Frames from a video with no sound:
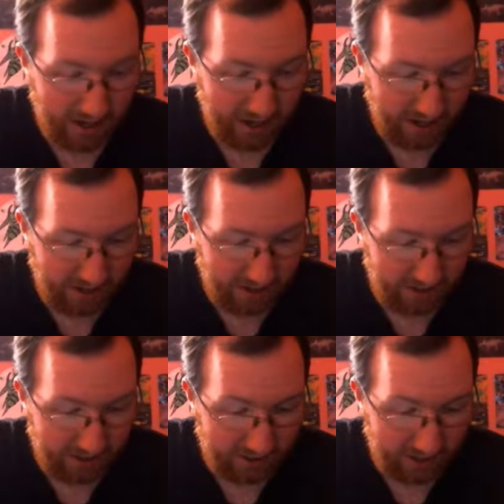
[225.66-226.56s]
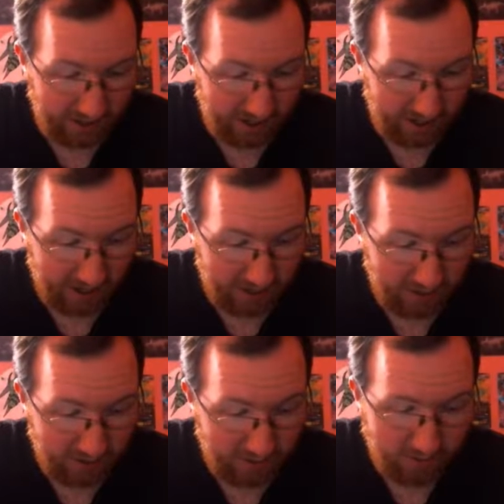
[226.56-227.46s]
And I
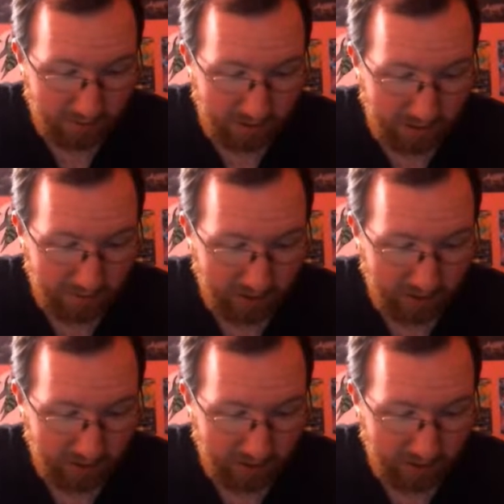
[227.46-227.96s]
do